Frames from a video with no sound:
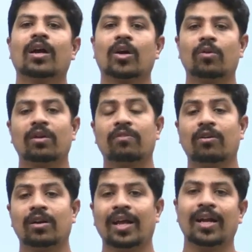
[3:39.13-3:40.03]
grounded
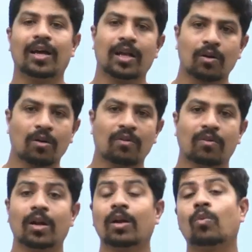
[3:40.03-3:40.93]
fault and ungrounded
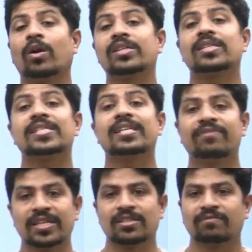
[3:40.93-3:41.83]
fault, and what is the
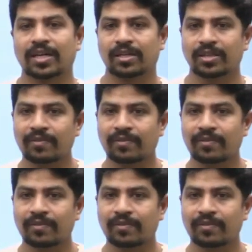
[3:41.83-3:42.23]
significance of that?